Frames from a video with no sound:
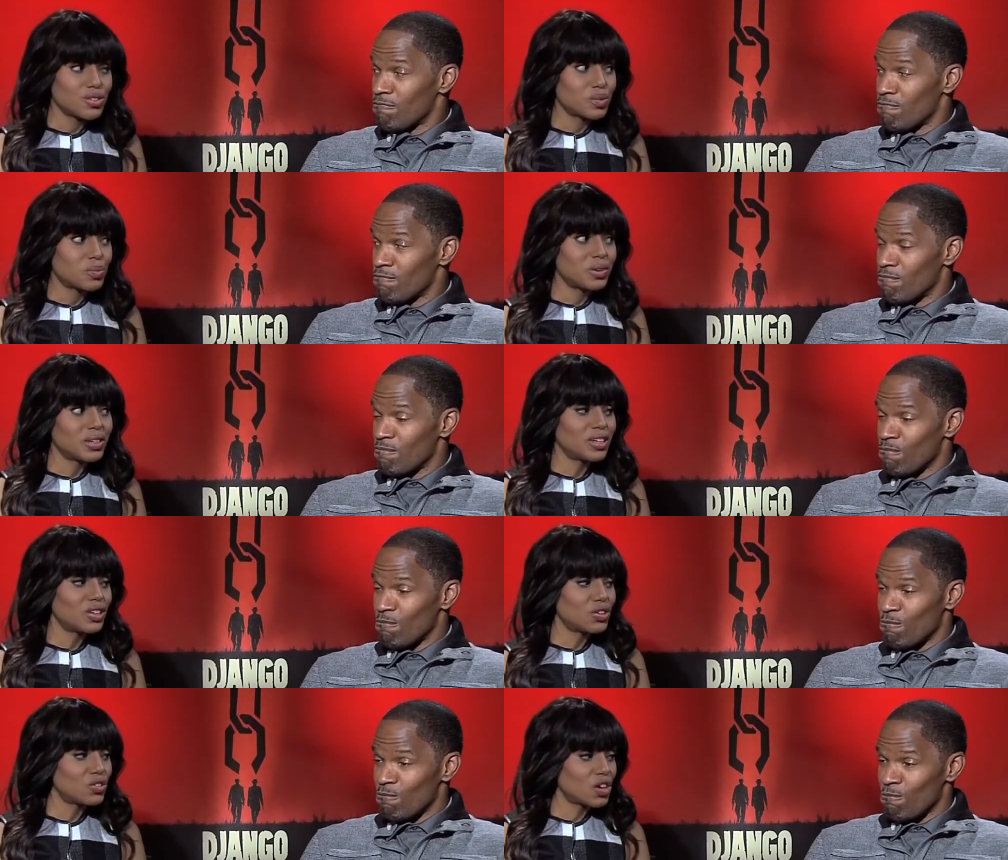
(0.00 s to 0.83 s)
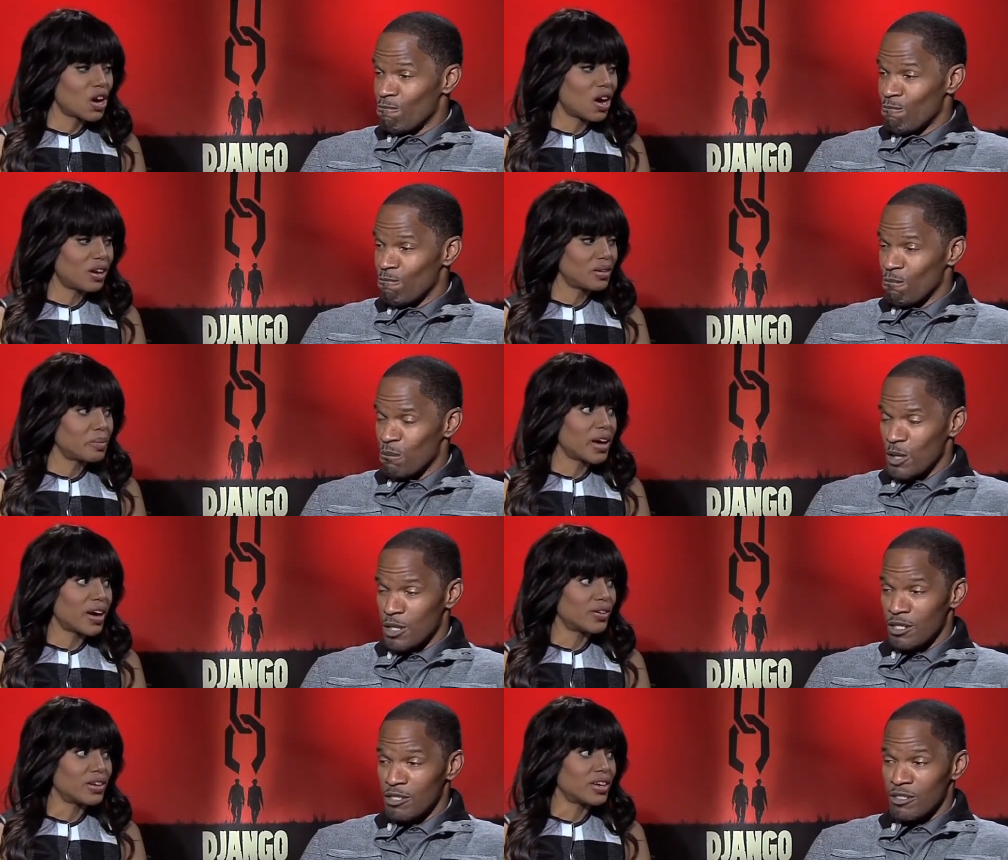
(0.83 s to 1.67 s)
Speaker 1: there's been a little talk mm,
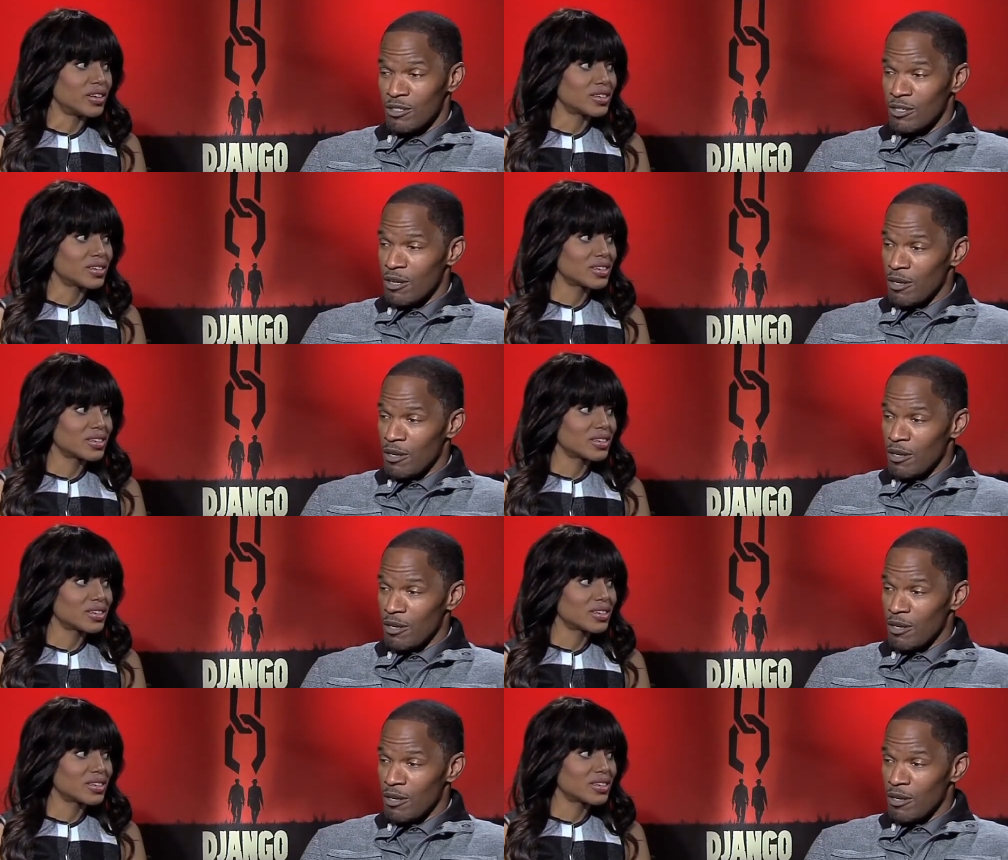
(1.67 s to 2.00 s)
about it.